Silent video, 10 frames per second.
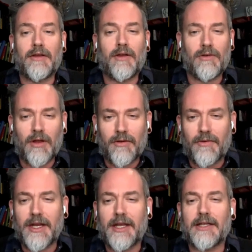codon
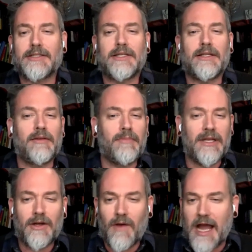rings and the
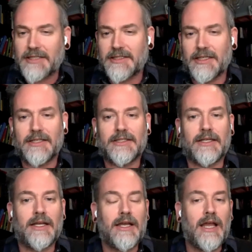amino acids and